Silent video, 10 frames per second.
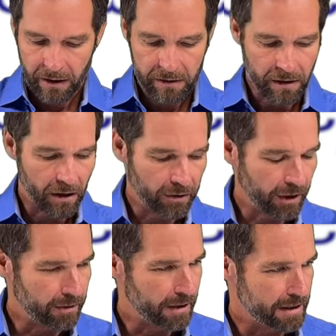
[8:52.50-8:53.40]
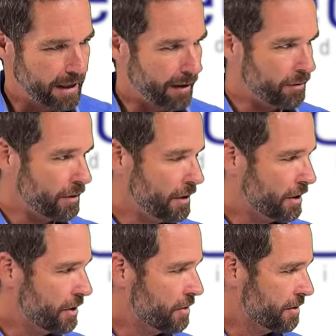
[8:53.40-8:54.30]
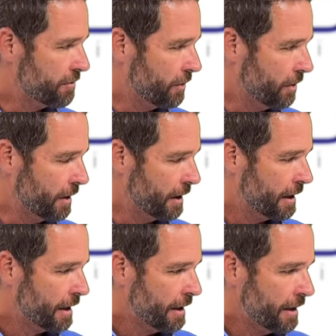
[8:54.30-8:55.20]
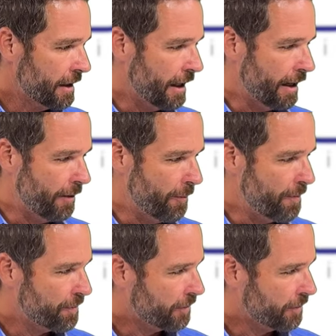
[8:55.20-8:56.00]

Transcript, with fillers: So another example you could use it for um,